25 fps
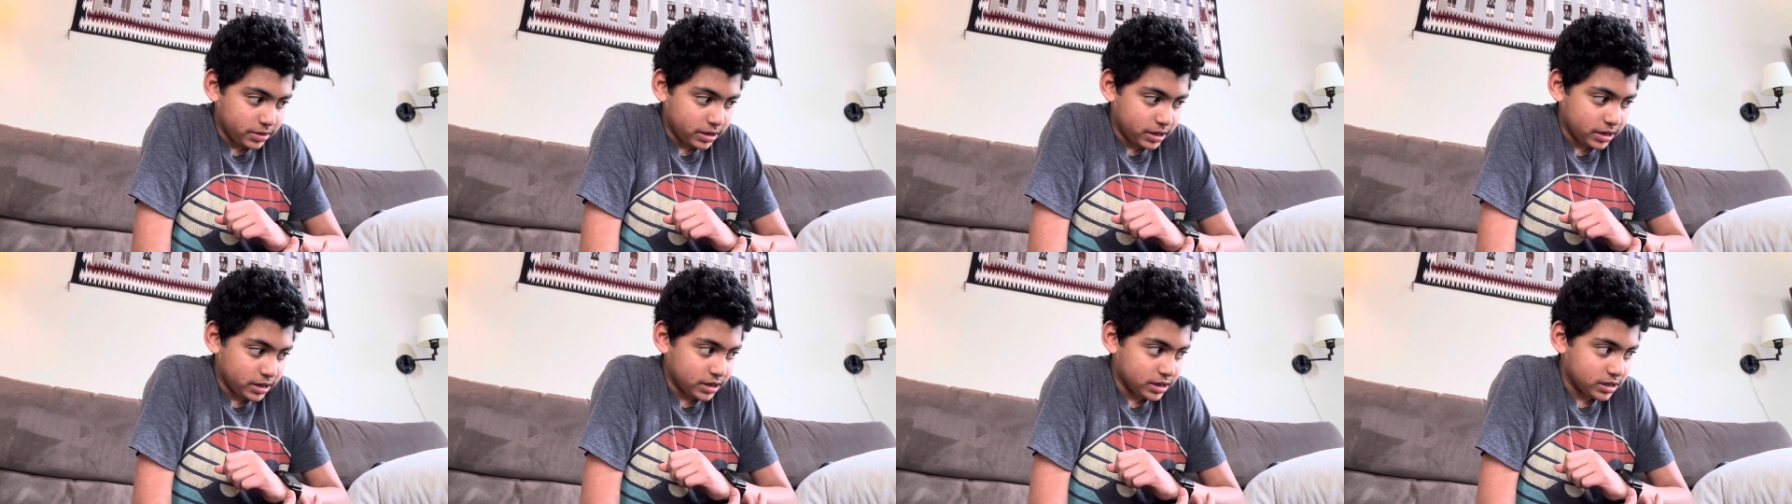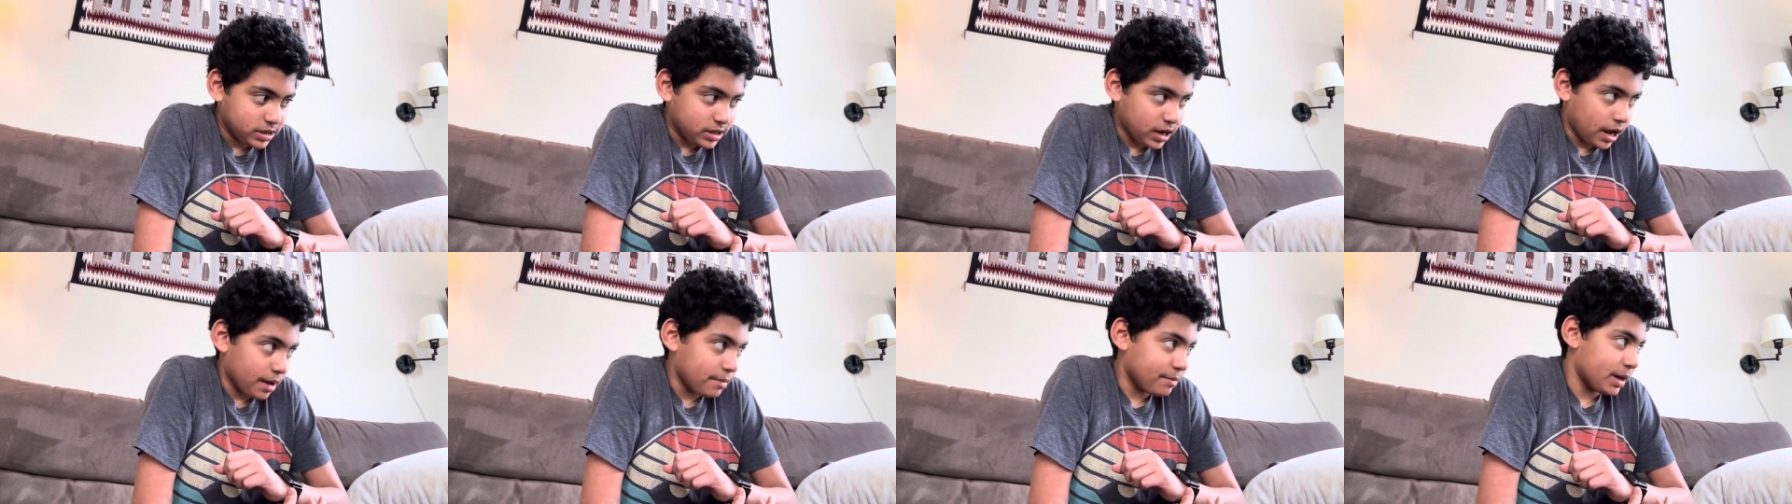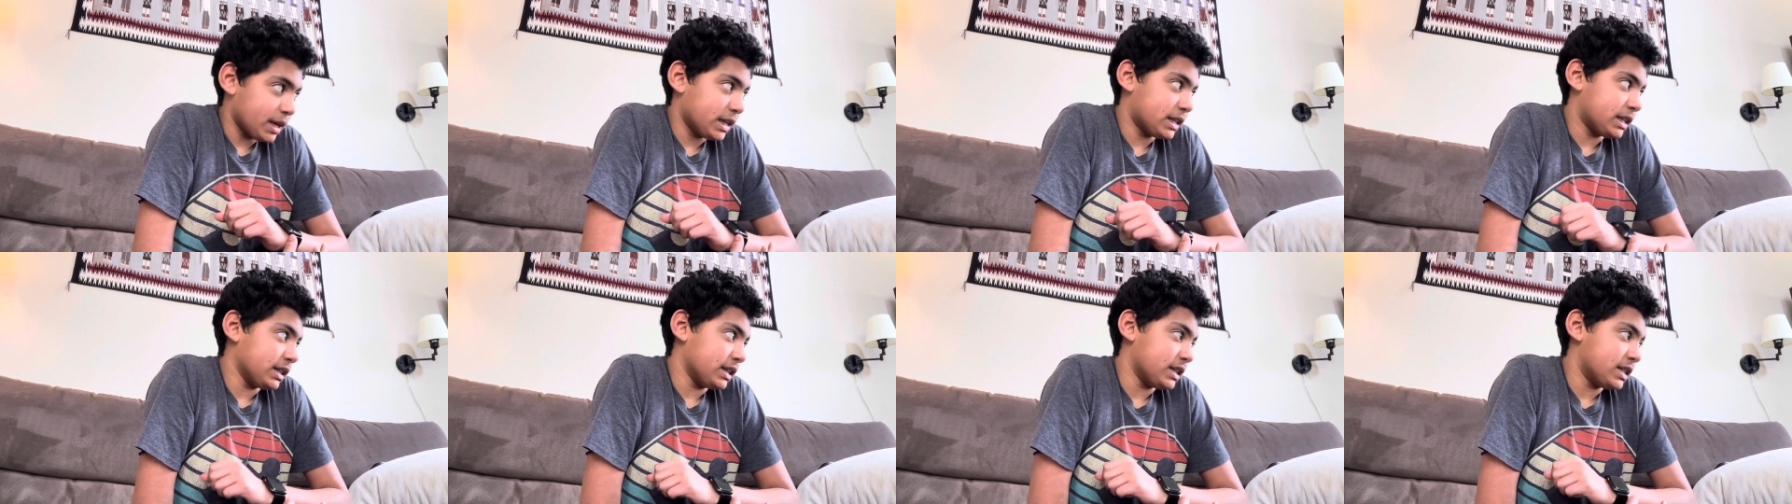is I
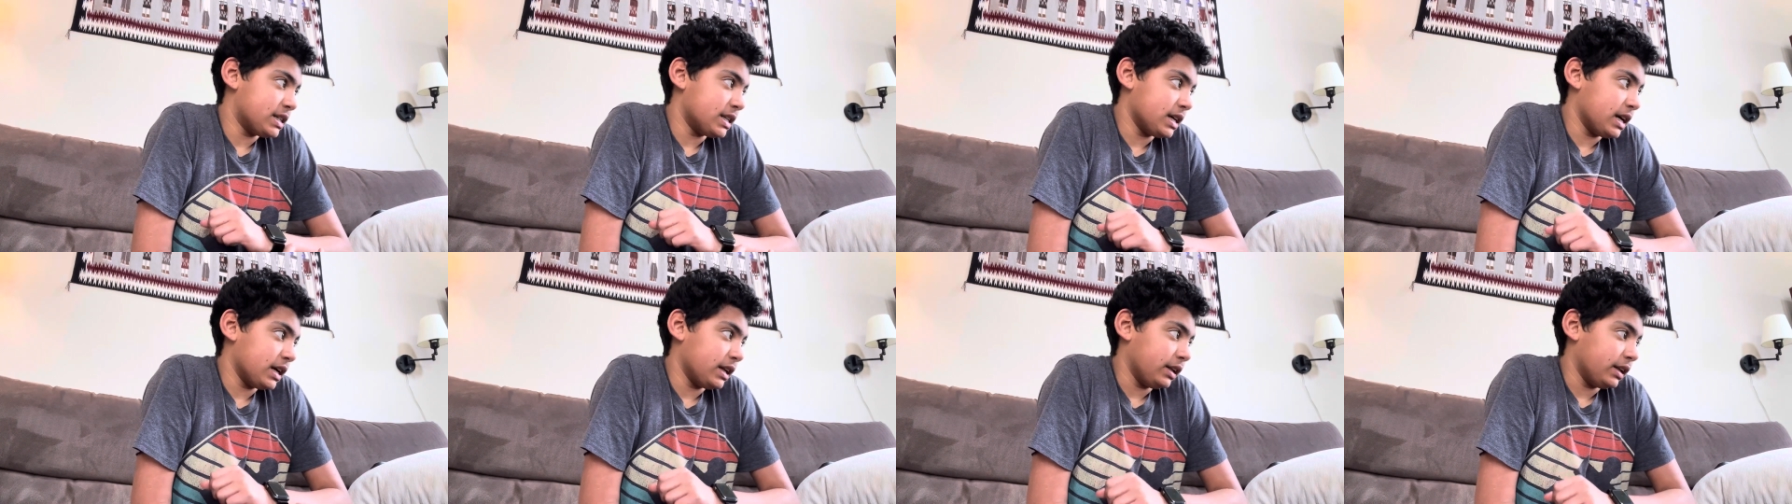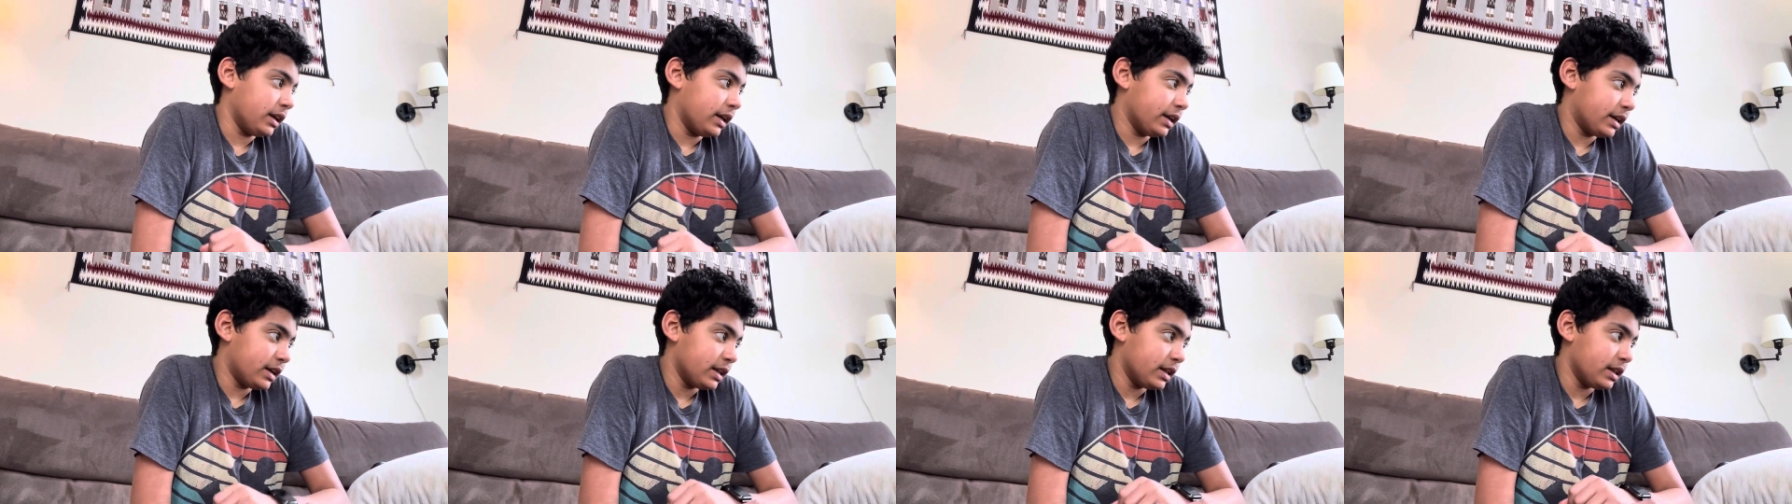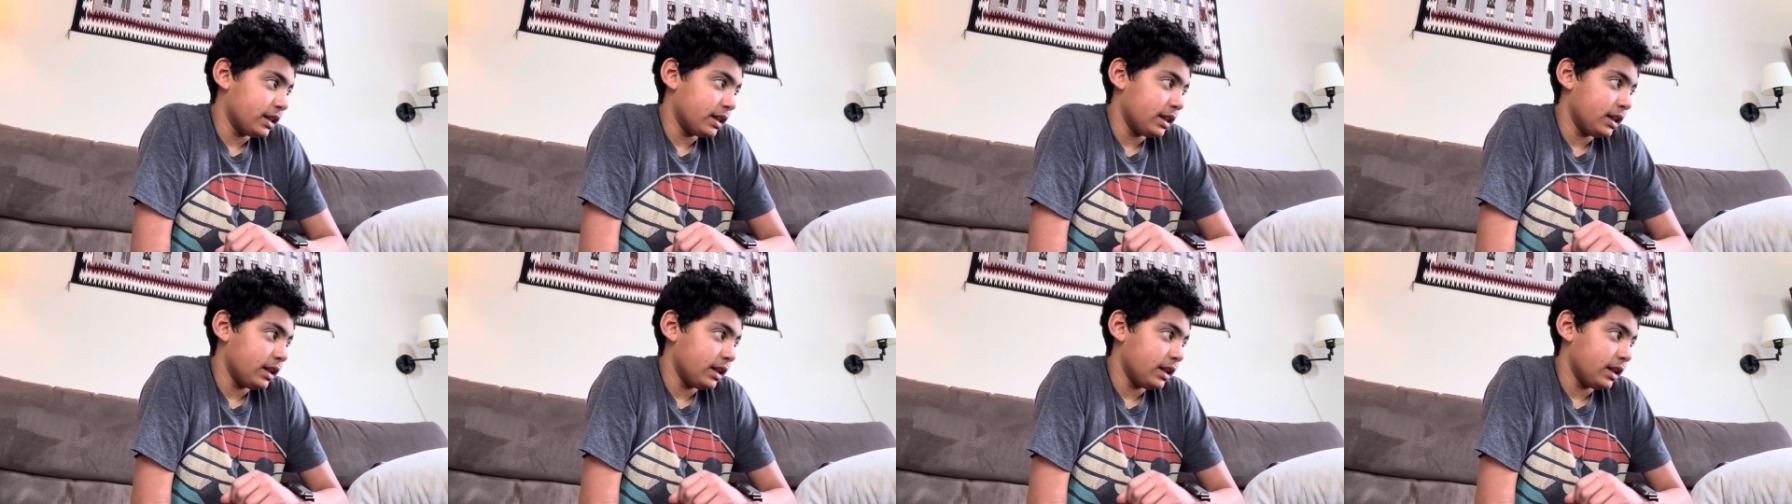basically said, like,